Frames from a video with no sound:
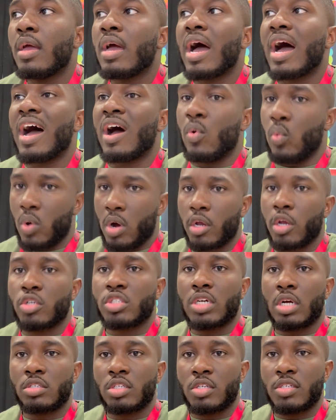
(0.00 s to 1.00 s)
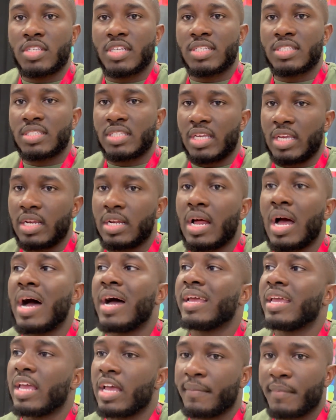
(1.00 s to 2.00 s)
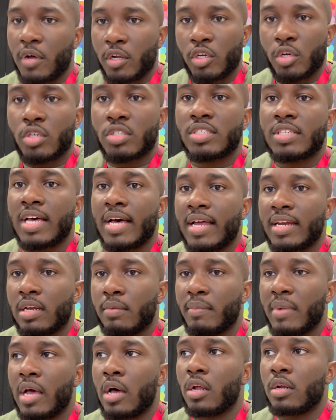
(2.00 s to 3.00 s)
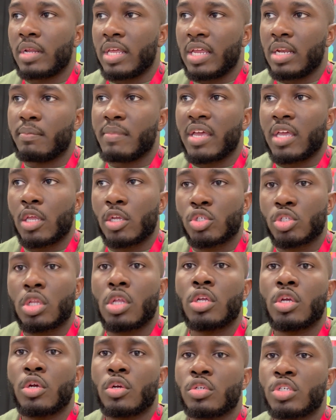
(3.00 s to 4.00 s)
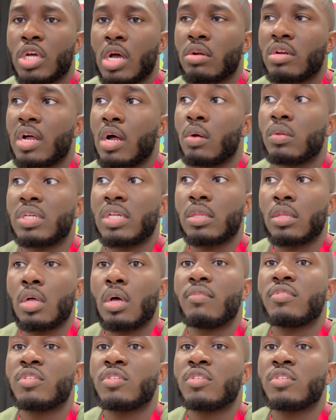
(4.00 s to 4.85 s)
I want your child to succeed. I am on your side in making sure that your child not only loves